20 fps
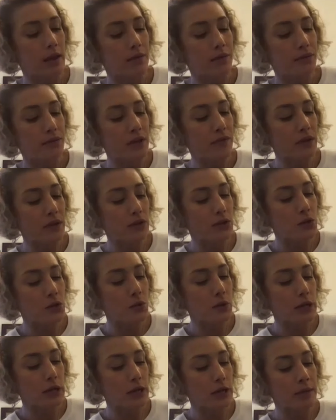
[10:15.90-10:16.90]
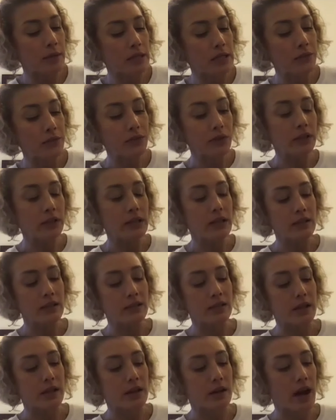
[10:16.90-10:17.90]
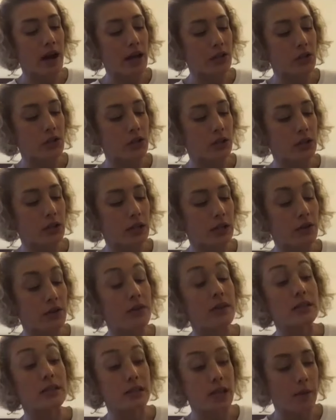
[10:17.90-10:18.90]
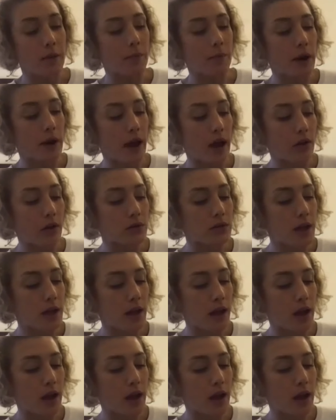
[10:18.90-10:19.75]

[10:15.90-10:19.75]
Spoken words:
FIFA is doing it a bit differently this year, actually, or this time around.